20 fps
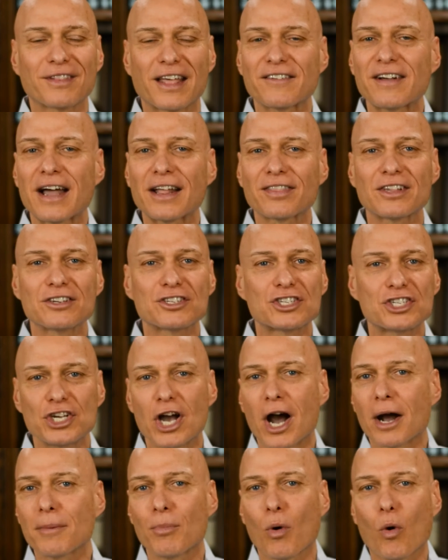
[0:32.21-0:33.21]
They got this
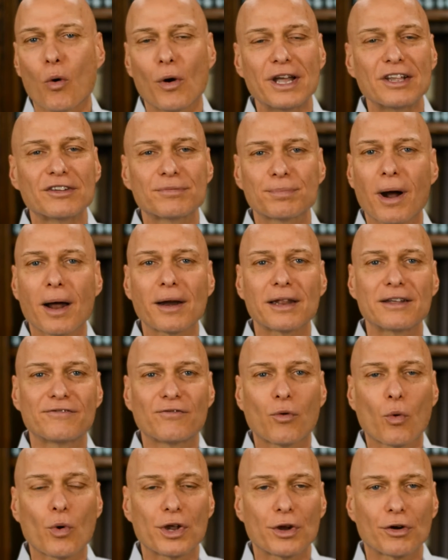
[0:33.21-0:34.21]
young boy, he's probably
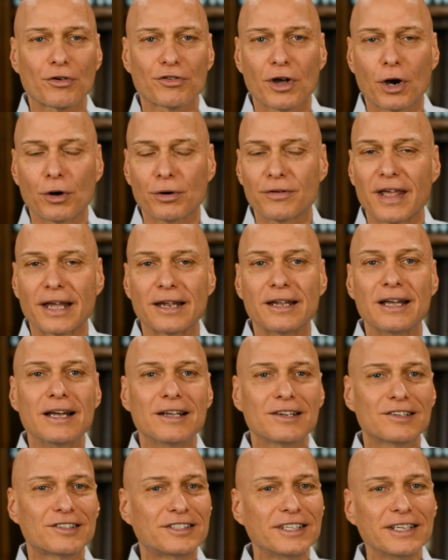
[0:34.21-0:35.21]
4 years old, and they
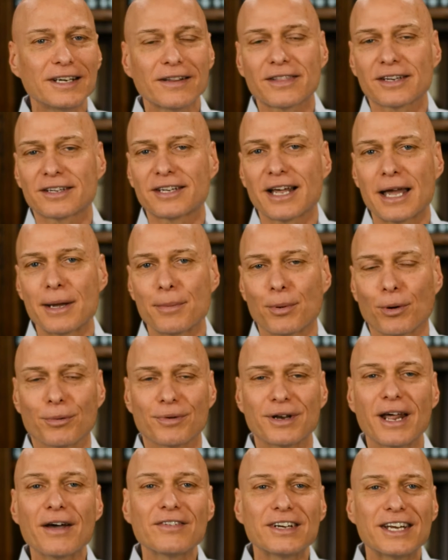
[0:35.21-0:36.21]
sit at the
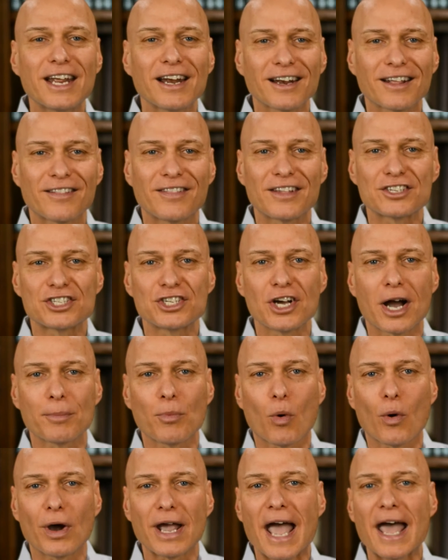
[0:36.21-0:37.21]
table. And evidently this young
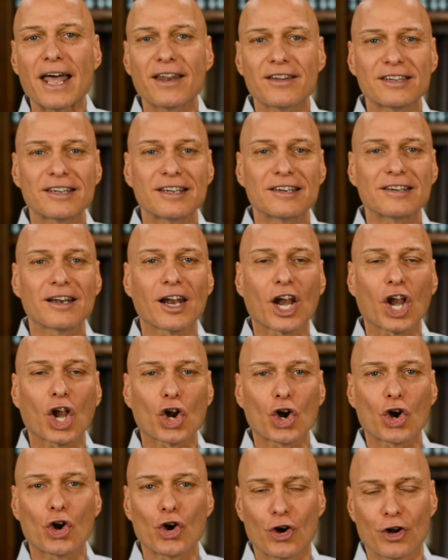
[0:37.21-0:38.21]
boy hasn't
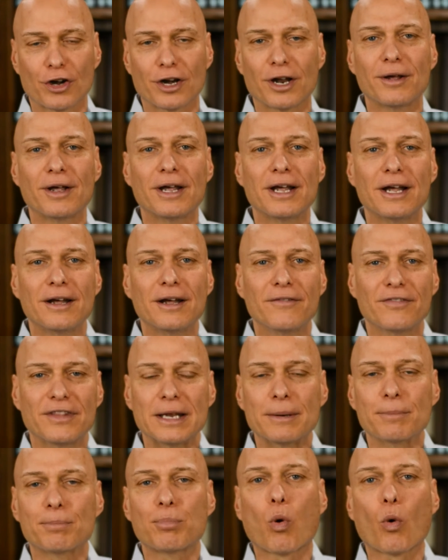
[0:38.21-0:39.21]
learned
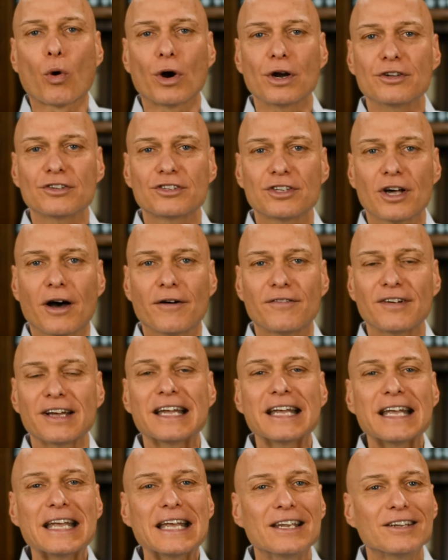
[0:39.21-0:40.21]
the importance of
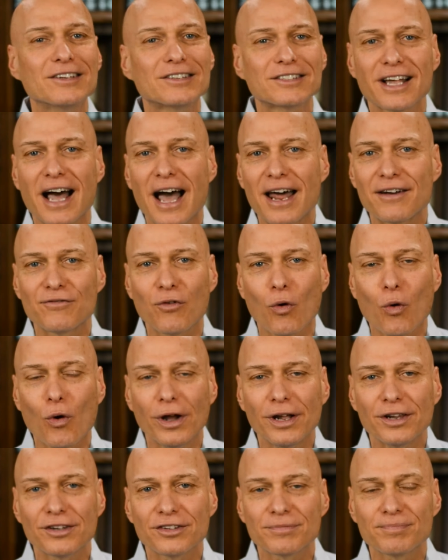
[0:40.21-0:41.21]
inside
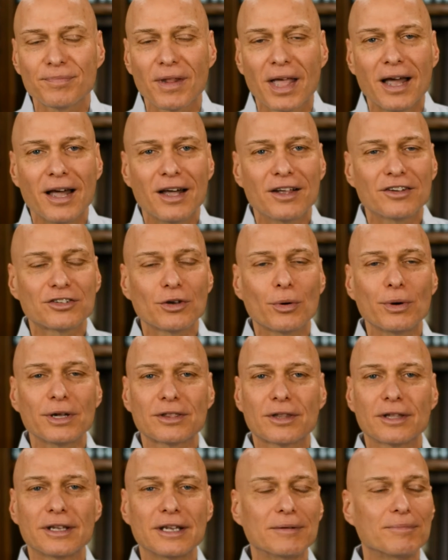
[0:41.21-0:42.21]
voice. So
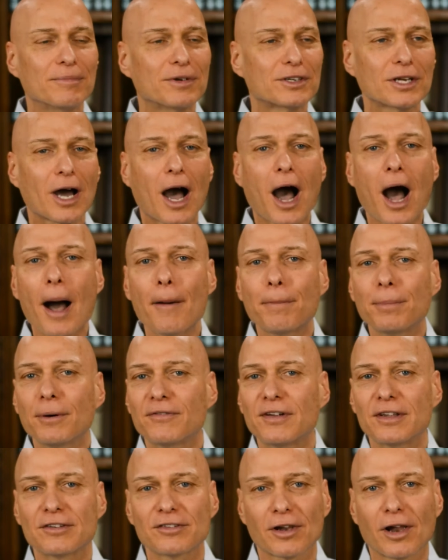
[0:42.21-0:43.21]
at the top
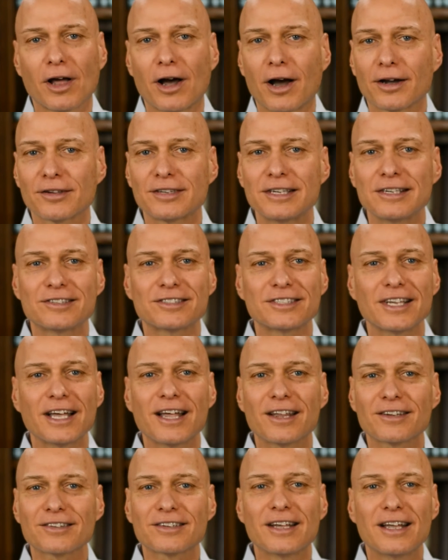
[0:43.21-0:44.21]
of his lungs, he
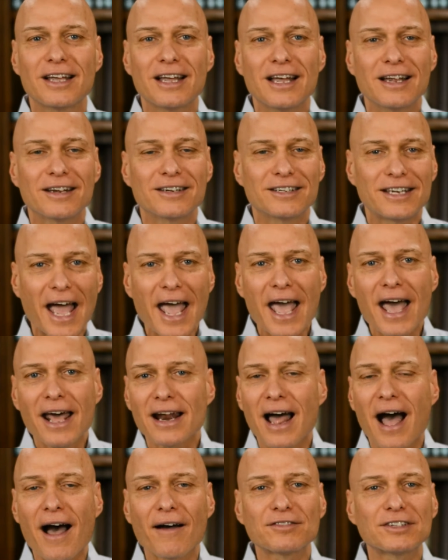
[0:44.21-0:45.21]
says,
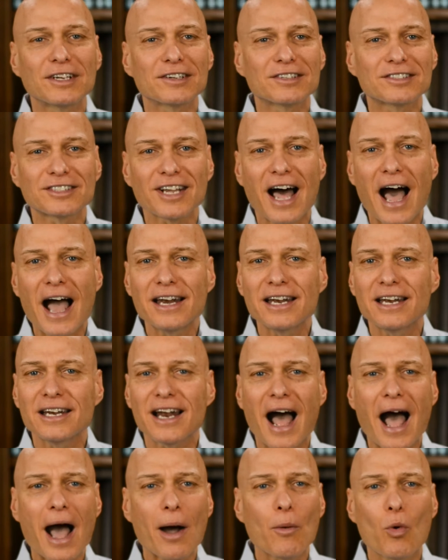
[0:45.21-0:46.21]
"Dad, I've
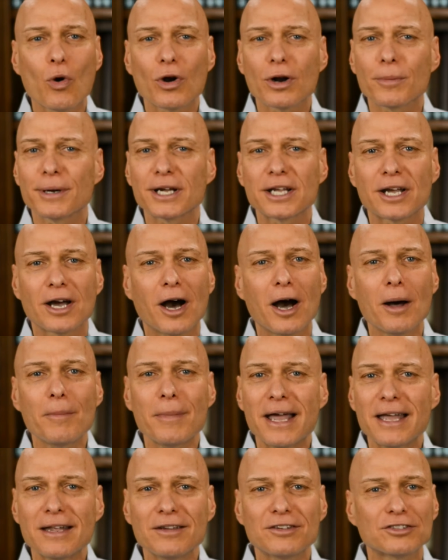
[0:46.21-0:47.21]
decided I want to
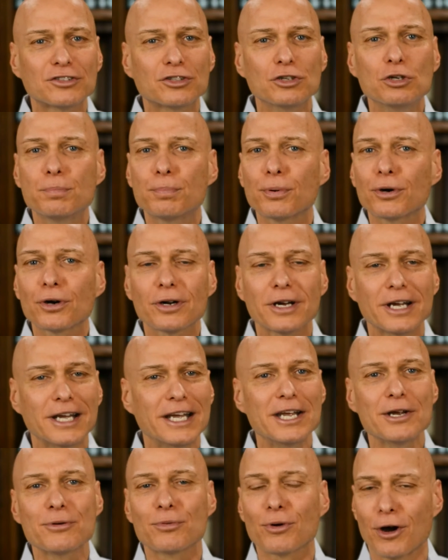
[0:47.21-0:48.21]
become a
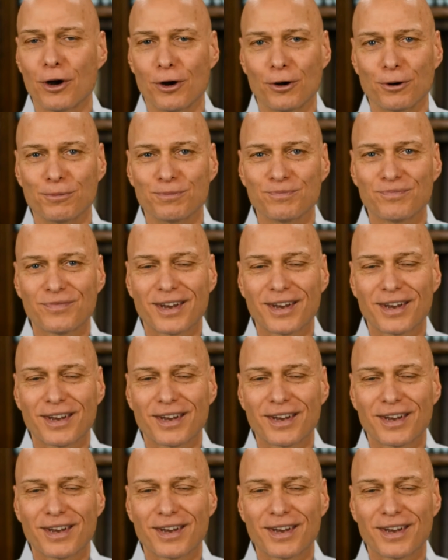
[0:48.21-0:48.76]
superhero."